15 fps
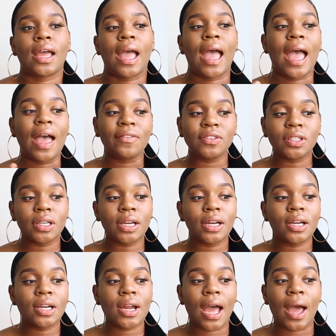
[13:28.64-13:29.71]

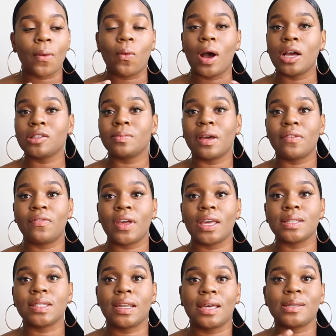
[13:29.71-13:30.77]
after I wash my
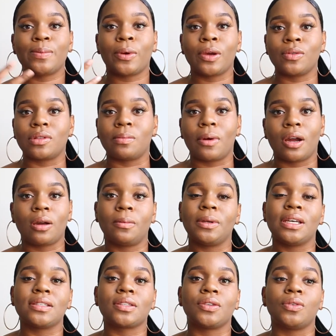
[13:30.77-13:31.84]
face and I spray with the Mario
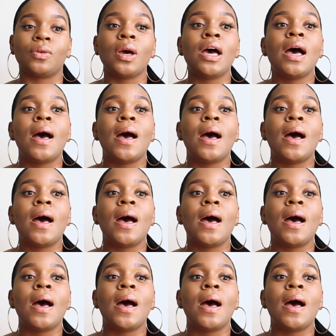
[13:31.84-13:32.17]
Badescu,